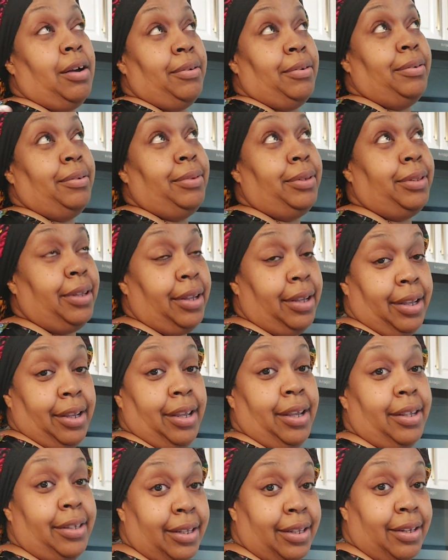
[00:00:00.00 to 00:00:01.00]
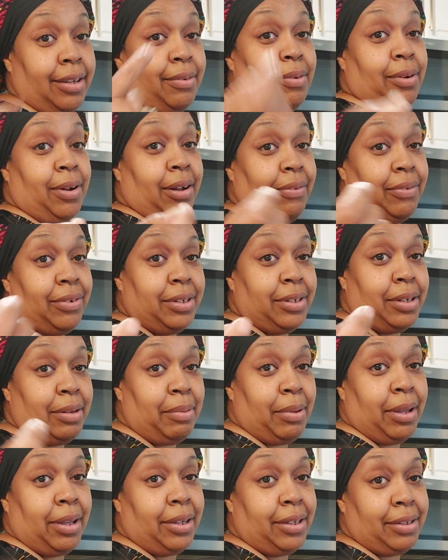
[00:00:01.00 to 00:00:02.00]
With the eggs and the waffles and the
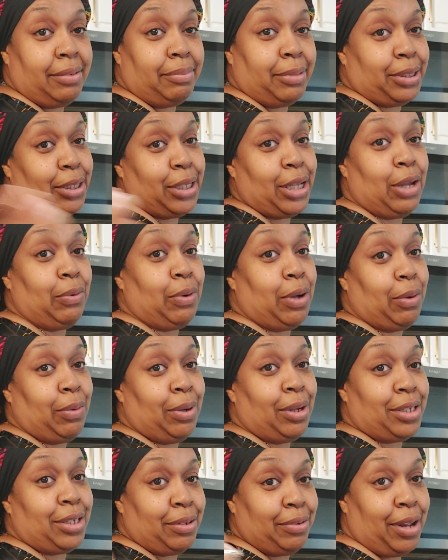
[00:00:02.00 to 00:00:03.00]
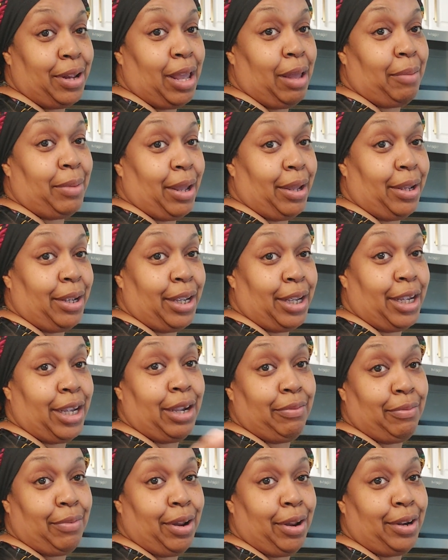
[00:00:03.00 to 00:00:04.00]
bacon. My son want one, so now I'm down here
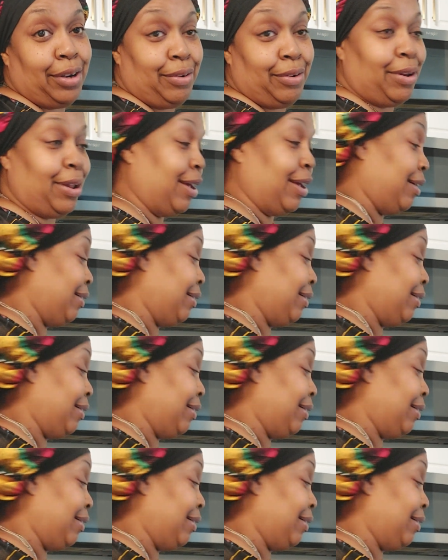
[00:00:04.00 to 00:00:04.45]
getting ready to do that.